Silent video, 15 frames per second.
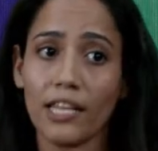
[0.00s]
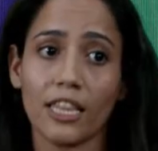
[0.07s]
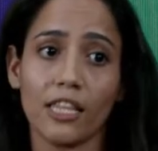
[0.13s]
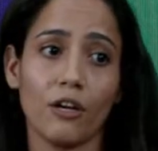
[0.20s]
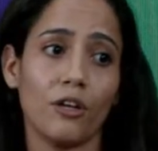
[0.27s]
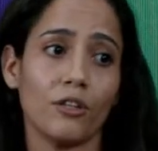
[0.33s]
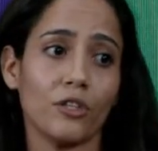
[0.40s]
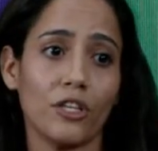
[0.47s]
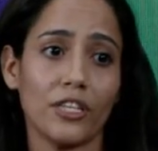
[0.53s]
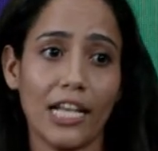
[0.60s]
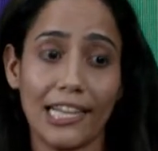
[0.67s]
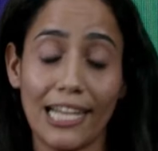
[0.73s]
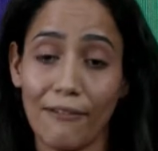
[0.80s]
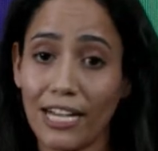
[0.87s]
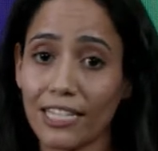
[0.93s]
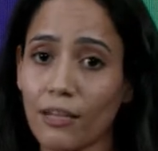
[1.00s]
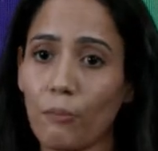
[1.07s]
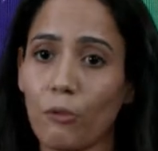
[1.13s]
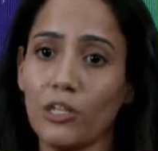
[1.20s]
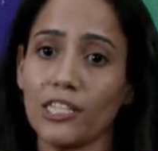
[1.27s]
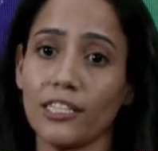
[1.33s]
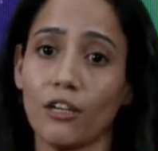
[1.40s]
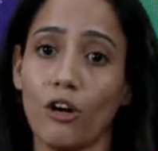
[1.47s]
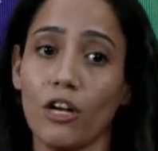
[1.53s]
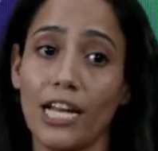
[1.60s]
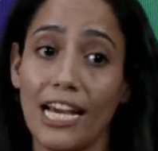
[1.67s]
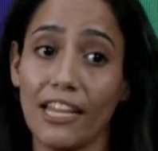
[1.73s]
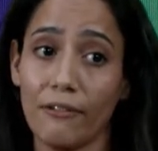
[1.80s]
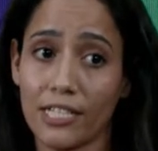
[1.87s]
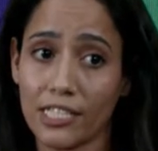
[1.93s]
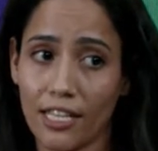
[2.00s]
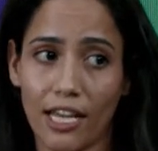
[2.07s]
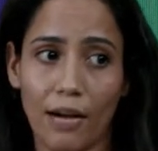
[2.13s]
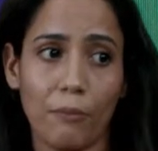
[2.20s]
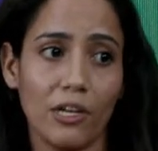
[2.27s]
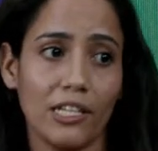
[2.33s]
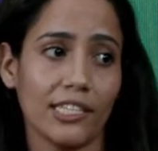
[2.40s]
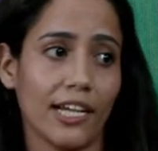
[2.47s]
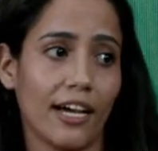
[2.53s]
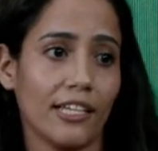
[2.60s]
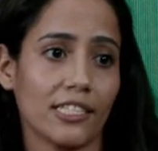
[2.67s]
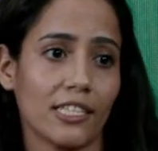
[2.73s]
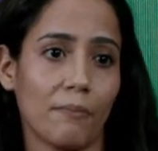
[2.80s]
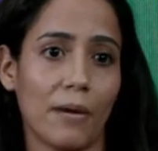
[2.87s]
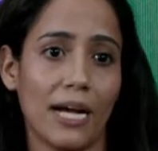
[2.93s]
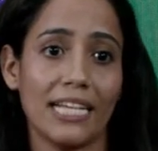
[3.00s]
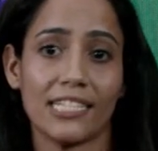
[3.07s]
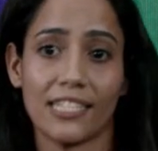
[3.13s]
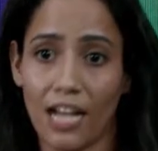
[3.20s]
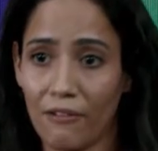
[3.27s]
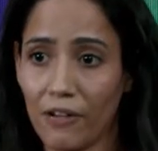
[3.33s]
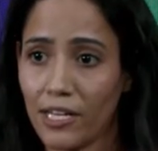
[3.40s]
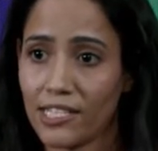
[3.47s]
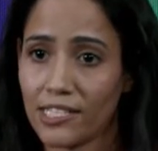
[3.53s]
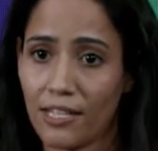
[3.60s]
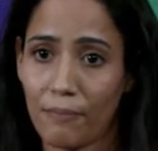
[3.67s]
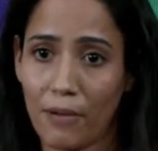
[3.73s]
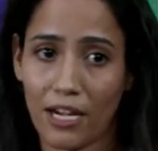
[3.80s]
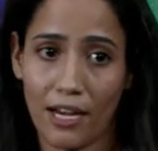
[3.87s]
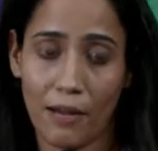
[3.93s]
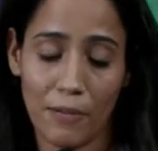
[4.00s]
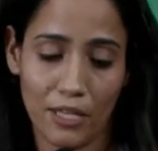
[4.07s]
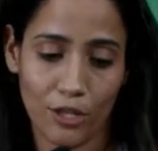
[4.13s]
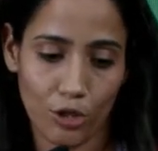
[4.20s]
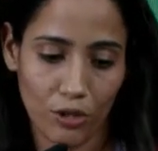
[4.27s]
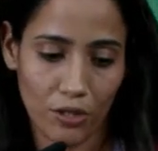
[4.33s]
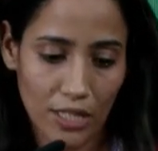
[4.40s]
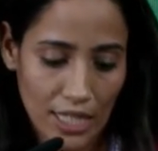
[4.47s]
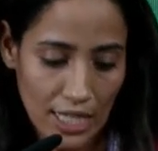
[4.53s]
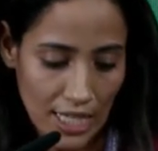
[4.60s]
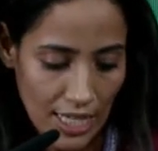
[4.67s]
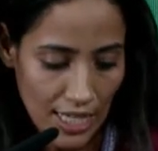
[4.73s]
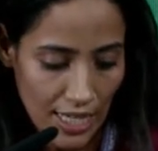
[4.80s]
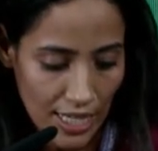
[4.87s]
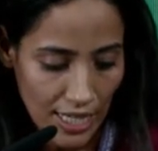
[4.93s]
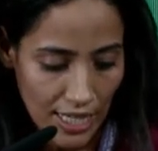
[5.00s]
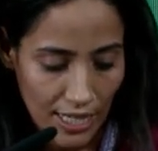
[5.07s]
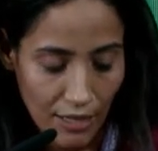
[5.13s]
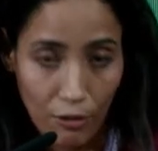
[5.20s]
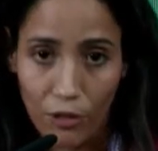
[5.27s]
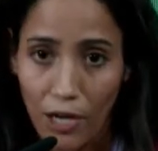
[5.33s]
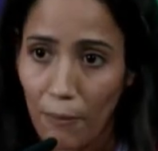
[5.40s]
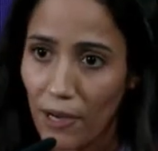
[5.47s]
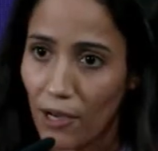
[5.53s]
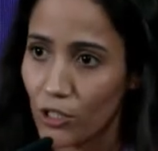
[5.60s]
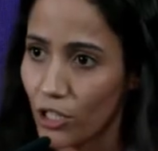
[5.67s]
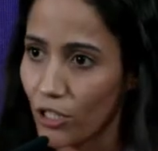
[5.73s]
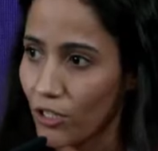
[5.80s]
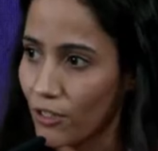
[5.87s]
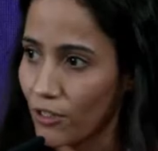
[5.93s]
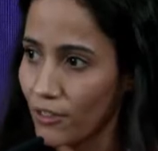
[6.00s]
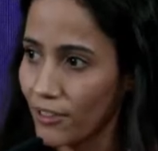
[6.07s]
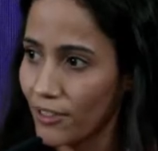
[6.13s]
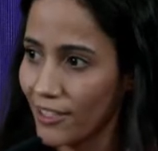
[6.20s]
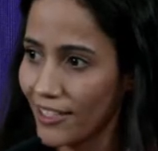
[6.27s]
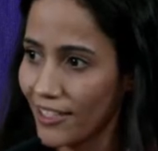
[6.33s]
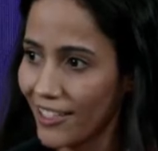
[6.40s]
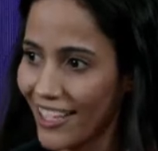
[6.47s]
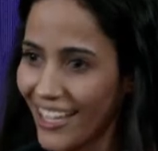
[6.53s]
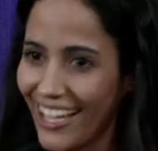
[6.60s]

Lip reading: We can work in some coalition projects in which debate and diversity of politics